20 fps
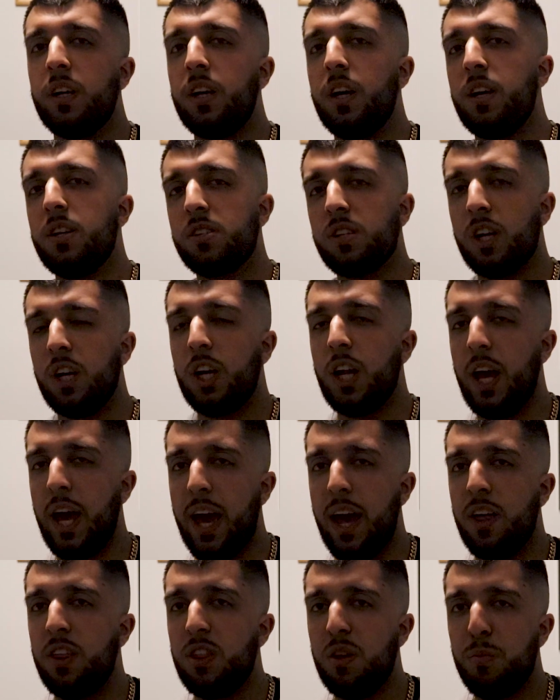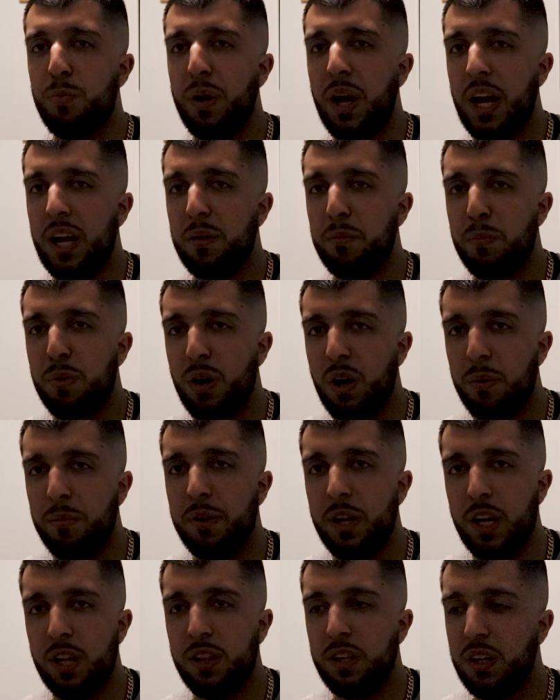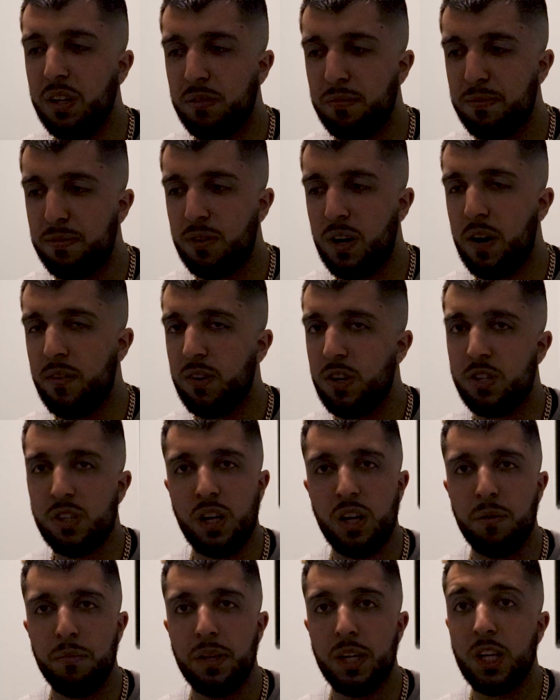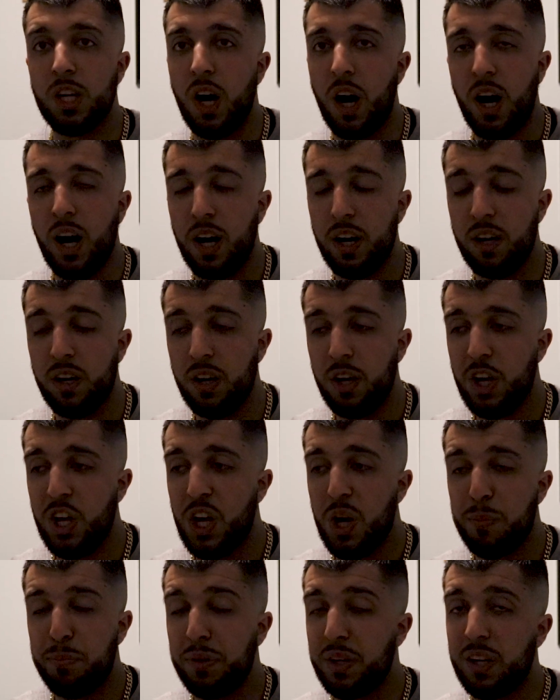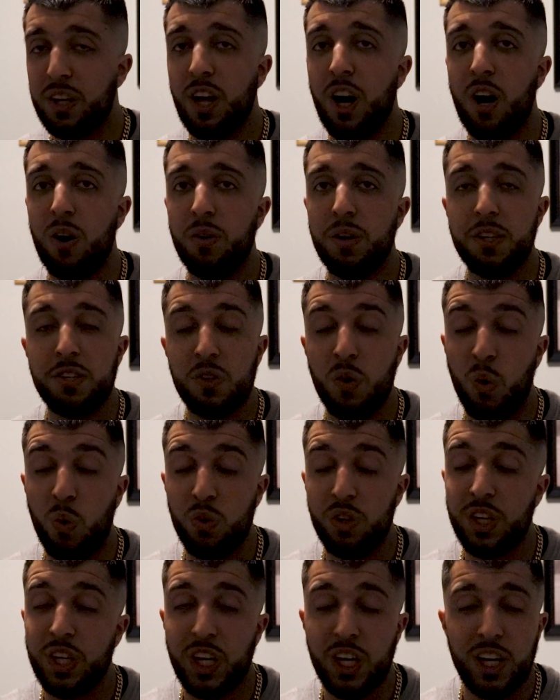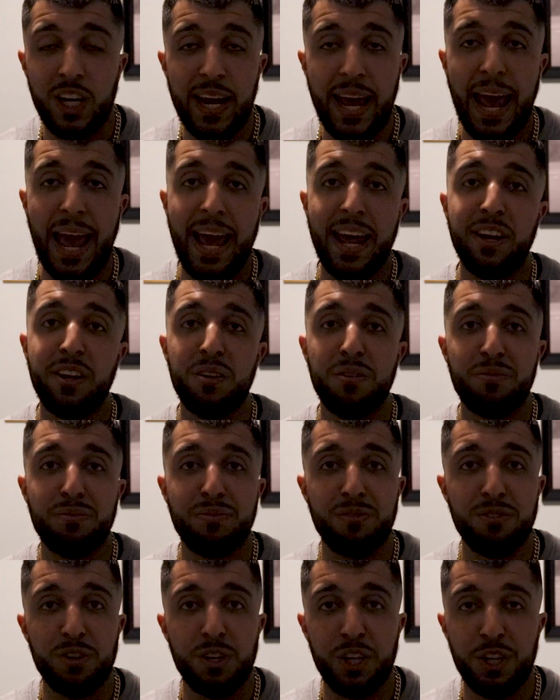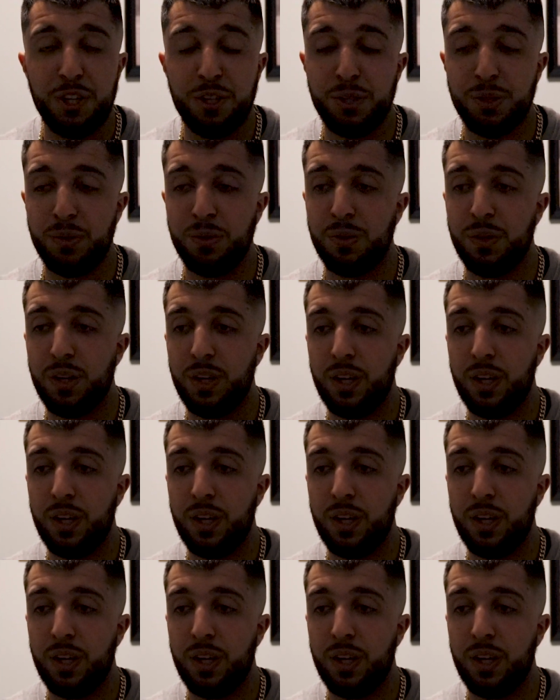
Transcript: it's gonna end the pain permanently and forever, it's gonna be gone, but no, it's only gonna end it for you.